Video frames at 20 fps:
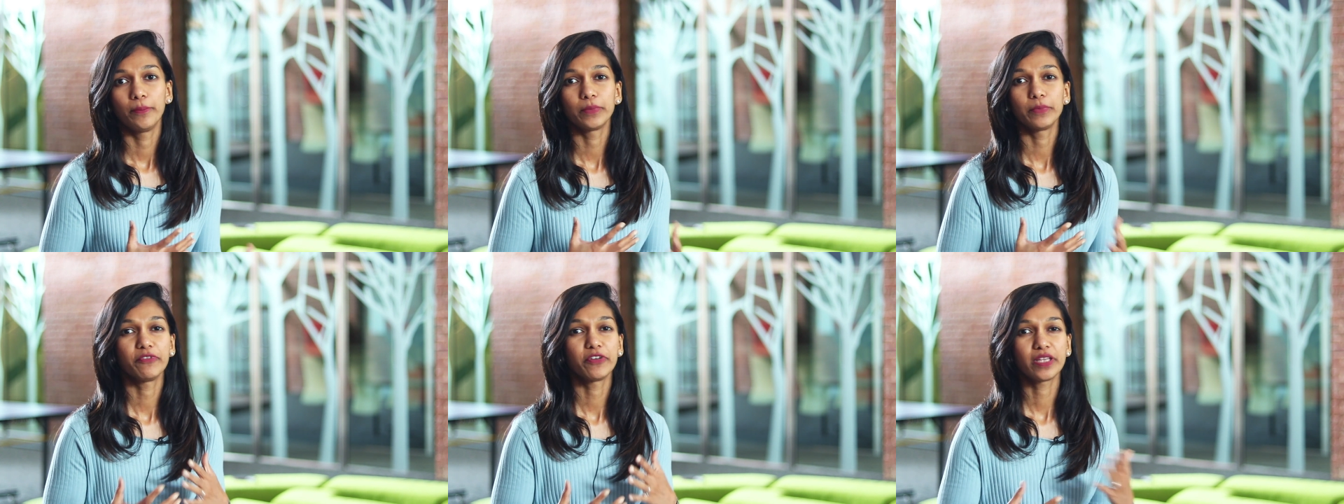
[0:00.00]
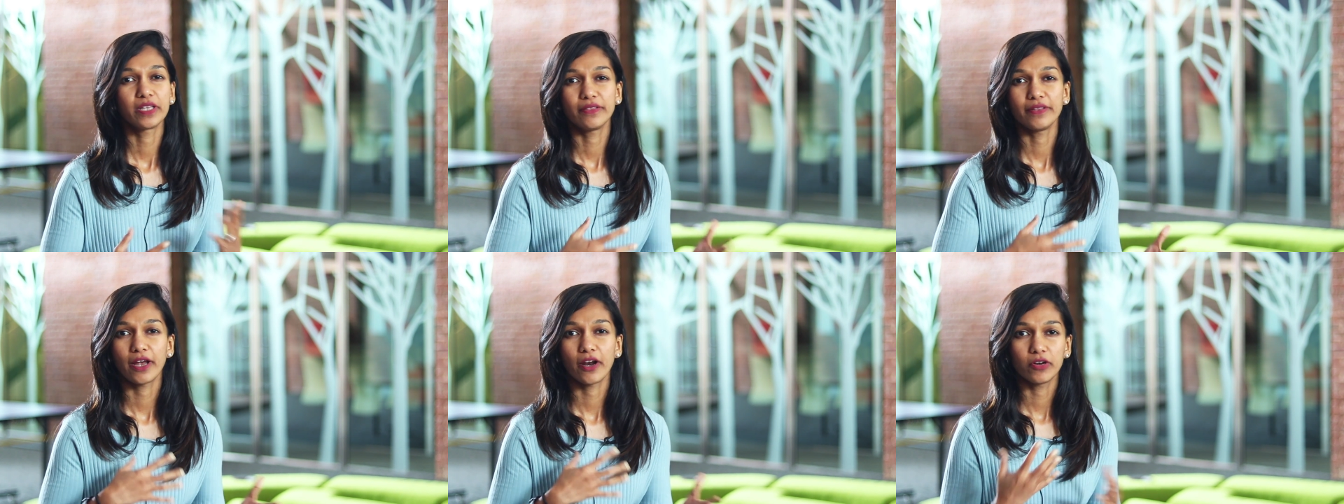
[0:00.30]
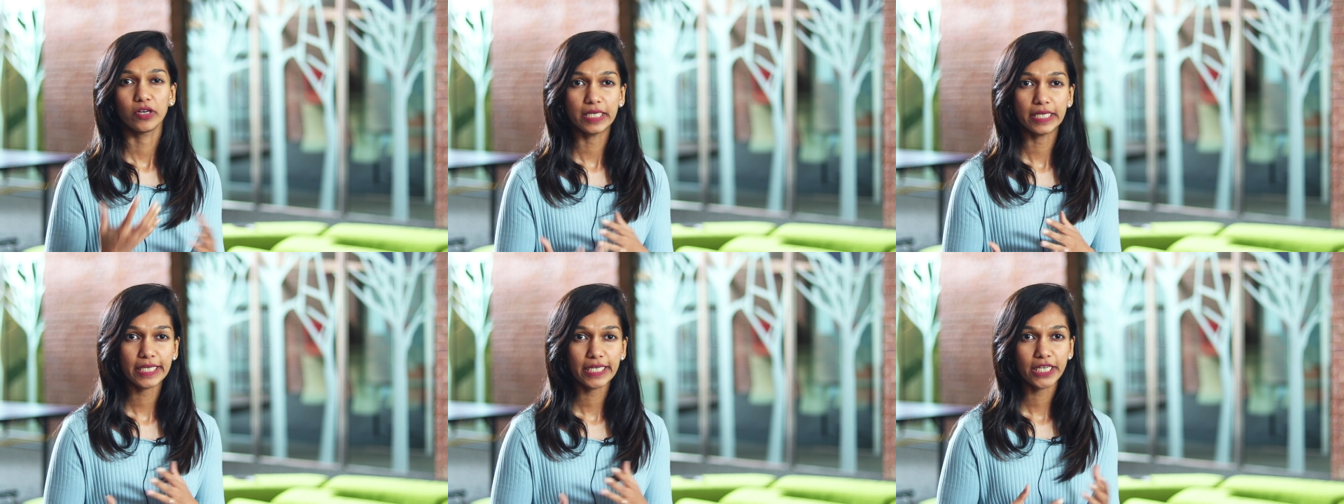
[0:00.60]
whether
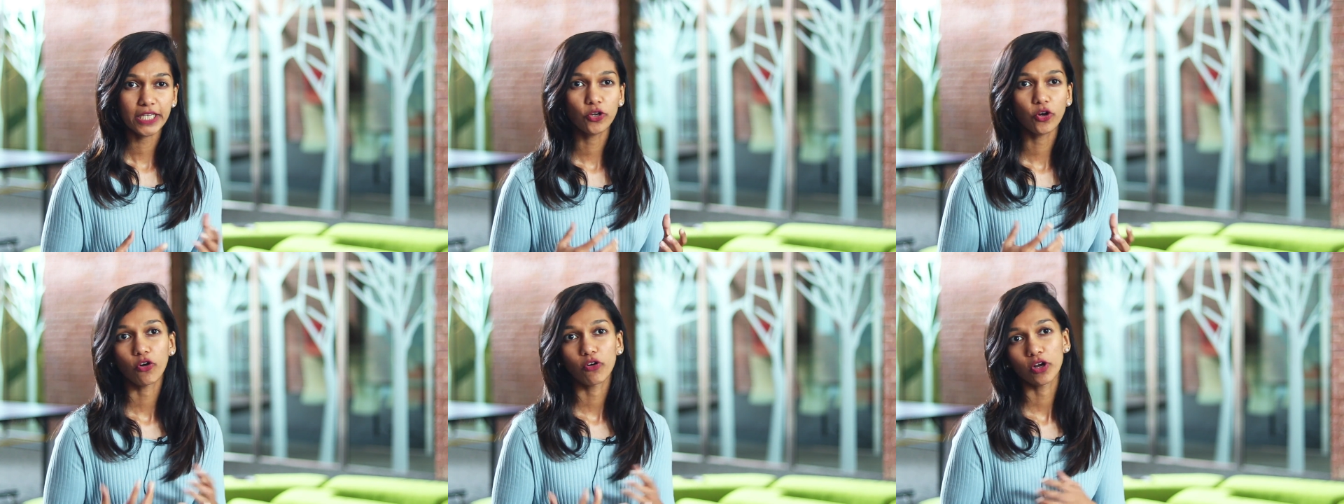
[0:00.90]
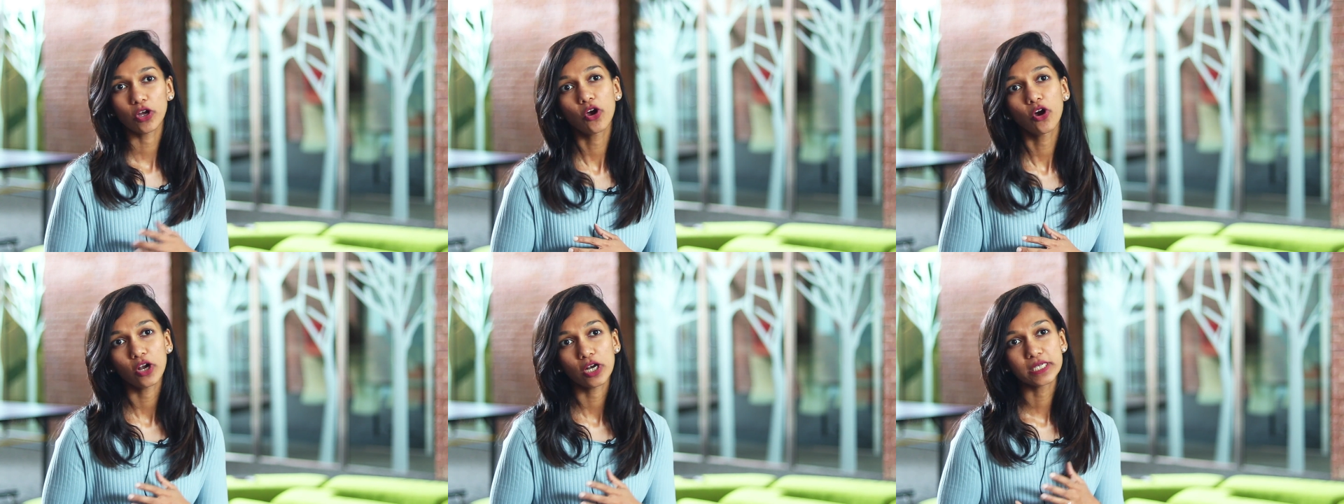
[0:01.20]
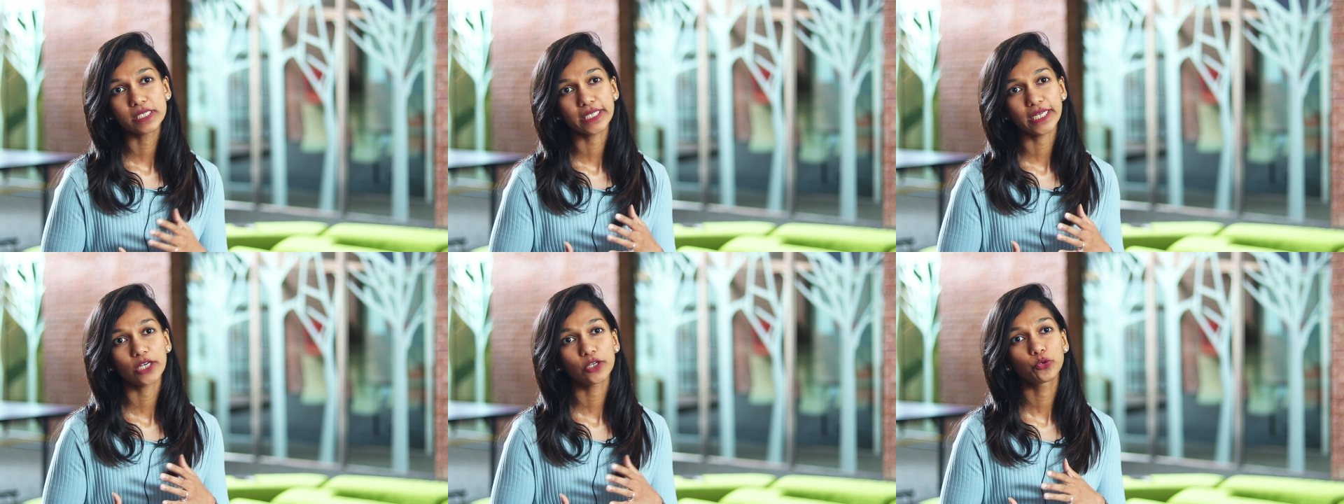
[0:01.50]
they're a lead or a
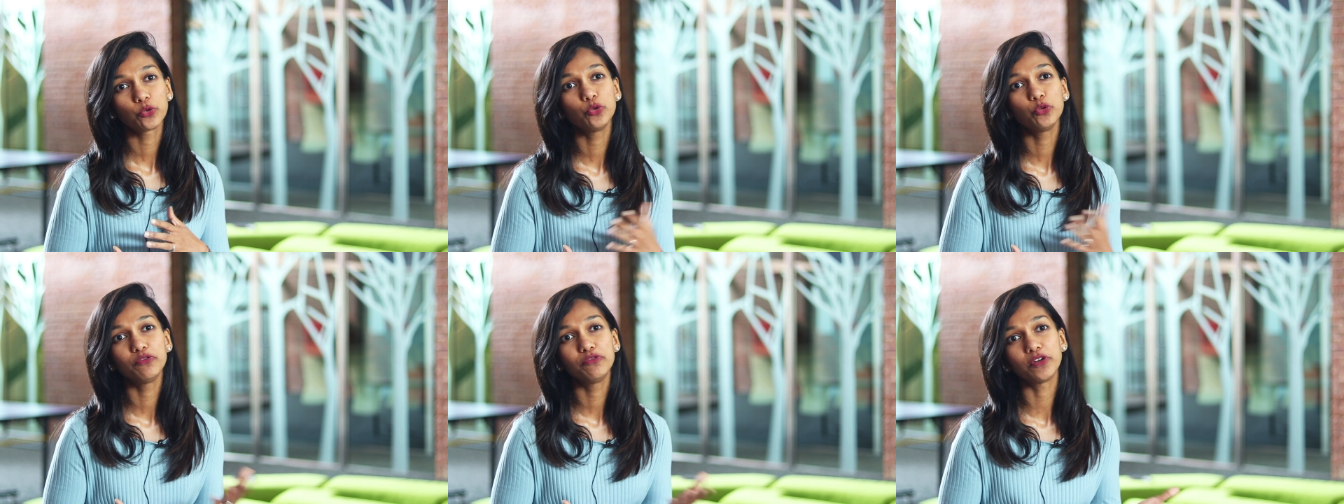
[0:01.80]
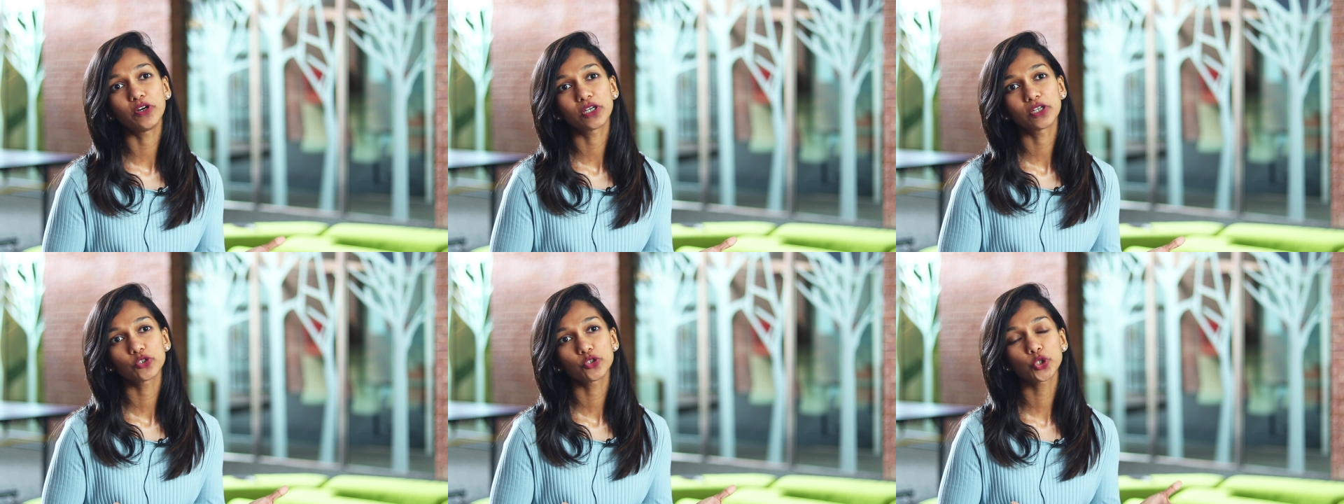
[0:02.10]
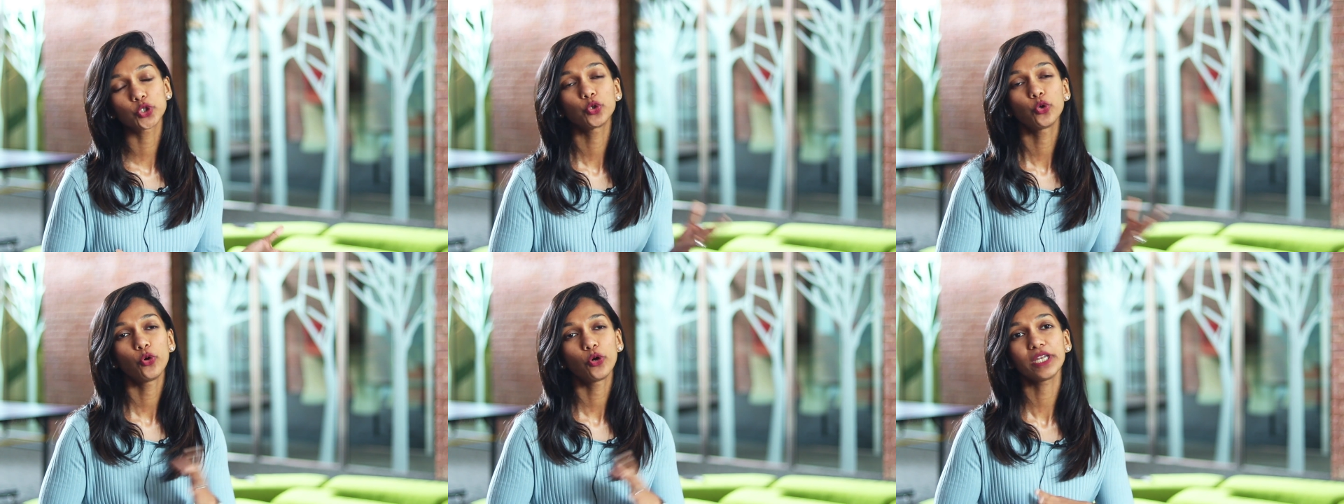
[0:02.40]
contact who've
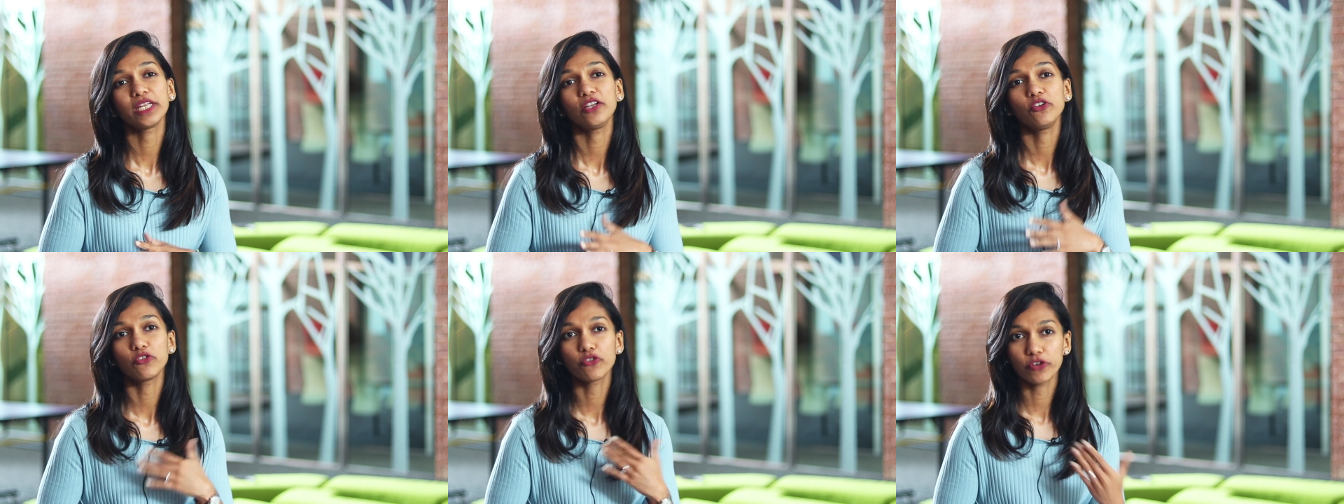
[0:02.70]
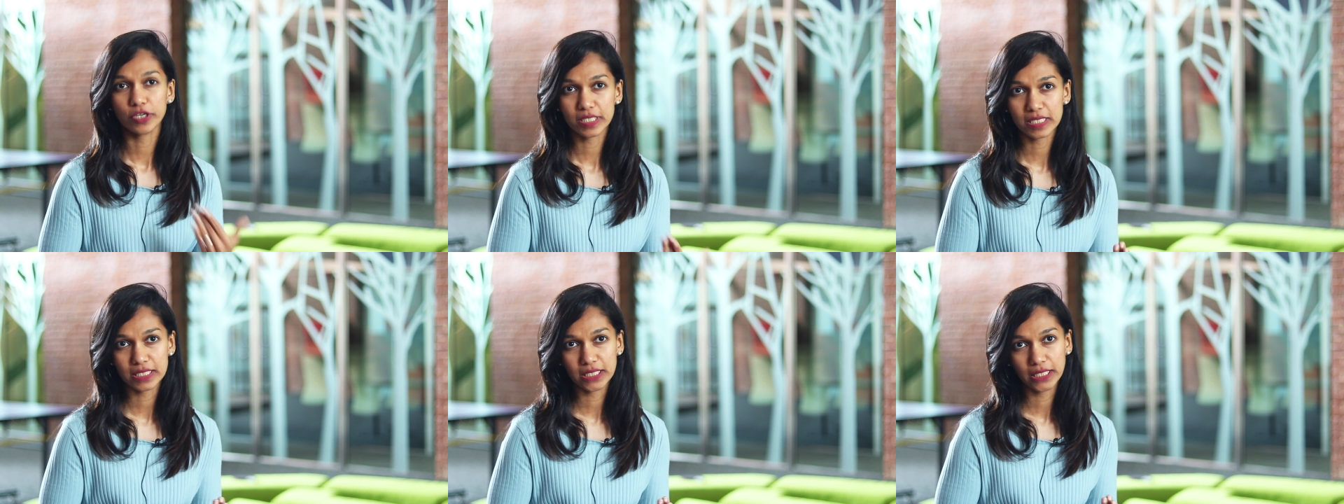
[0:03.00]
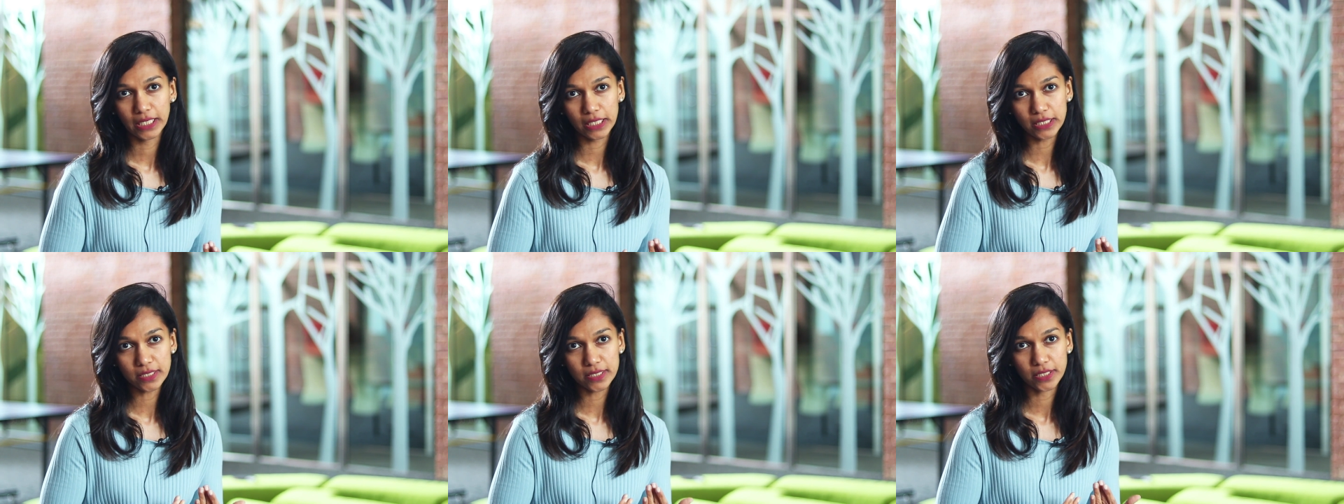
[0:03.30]
shown interest
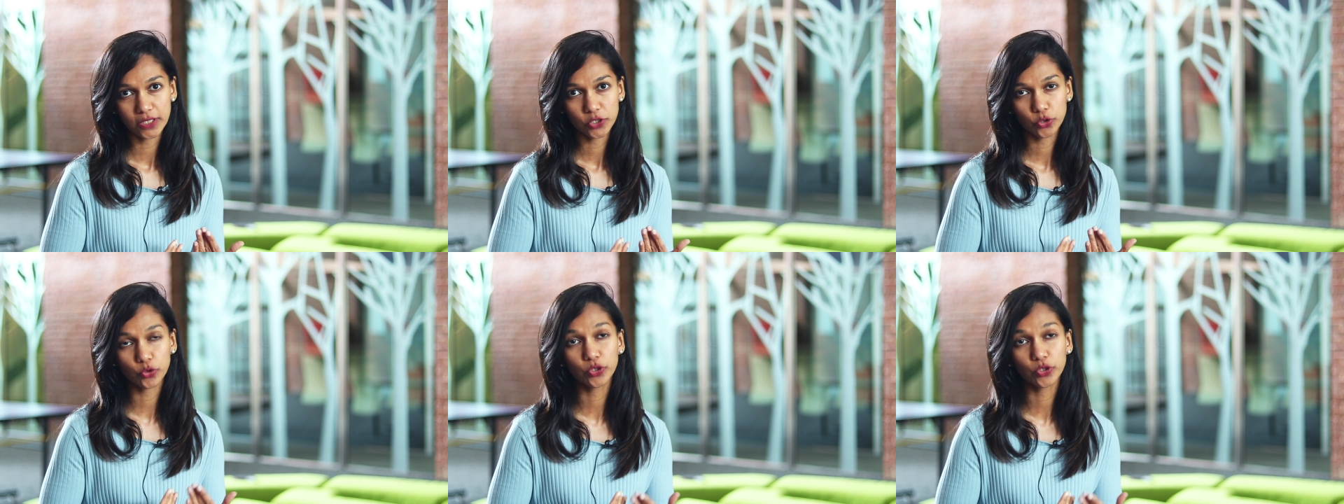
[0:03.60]
in us,